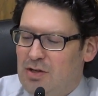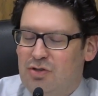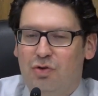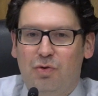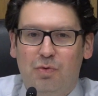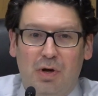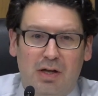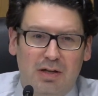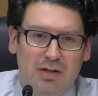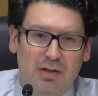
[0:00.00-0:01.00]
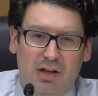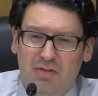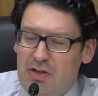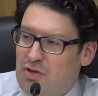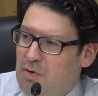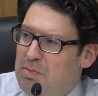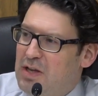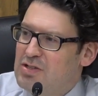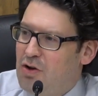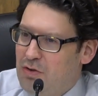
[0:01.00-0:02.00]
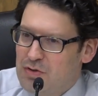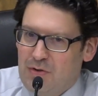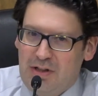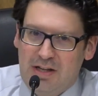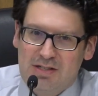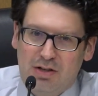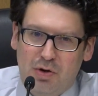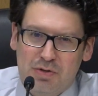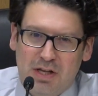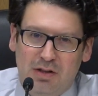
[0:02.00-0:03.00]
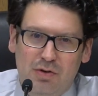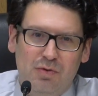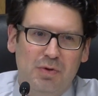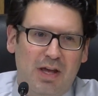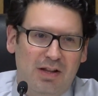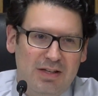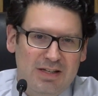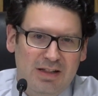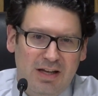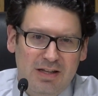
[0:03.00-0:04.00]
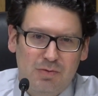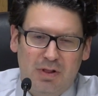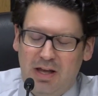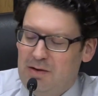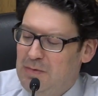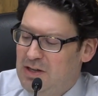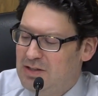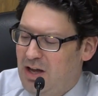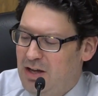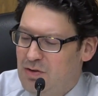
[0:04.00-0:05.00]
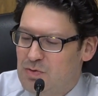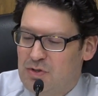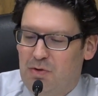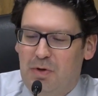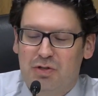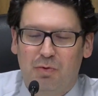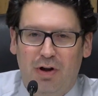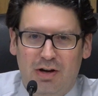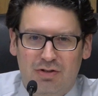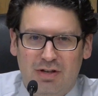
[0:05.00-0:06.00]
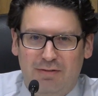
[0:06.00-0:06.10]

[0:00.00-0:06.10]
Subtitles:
to eventually replace all the streetlights in Côte Saint-Luc with LED lights with light-emitting diodes, which are much more energy